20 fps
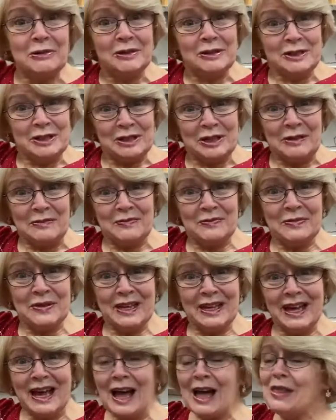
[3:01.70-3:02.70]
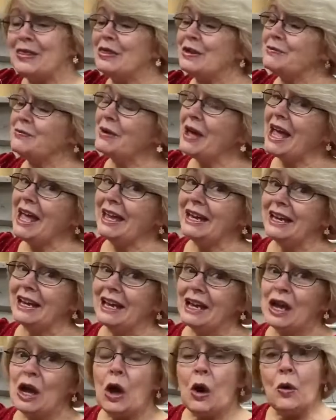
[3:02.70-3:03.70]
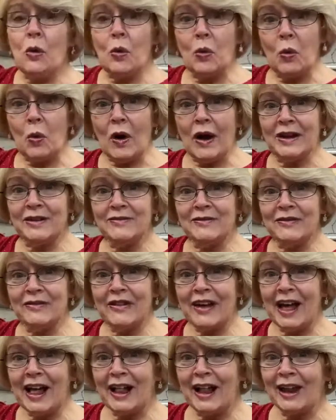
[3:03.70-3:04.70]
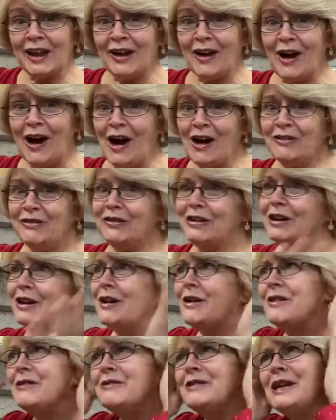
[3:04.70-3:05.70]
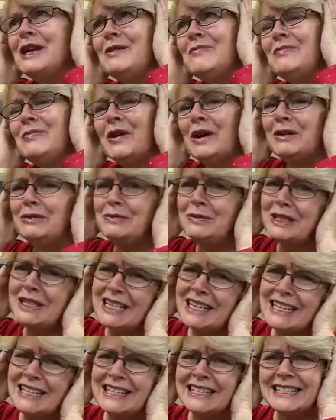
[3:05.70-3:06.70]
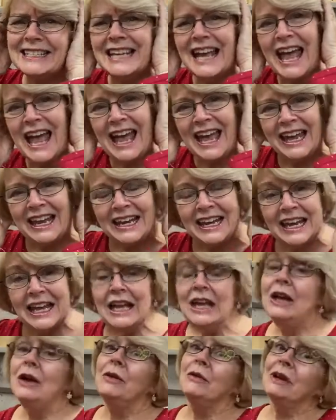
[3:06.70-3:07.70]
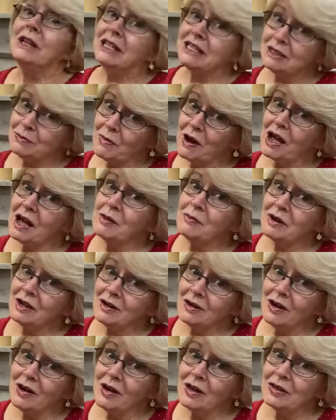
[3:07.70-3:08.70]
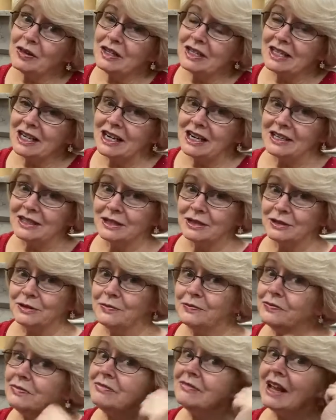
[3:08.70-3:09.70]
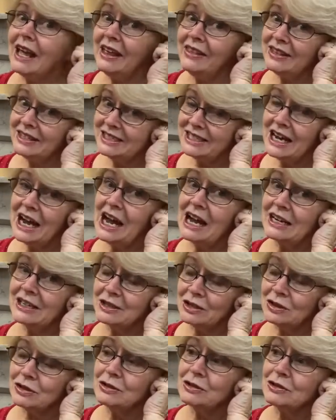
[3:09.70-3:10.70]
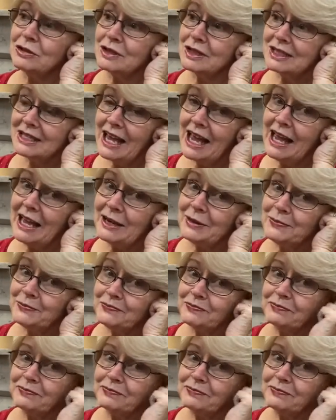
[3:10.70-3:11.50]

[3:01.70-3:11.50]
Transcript: were jumping on the bed. One fell off and oh, he bumped his head. Well, his mama called the doctor and the doctor said,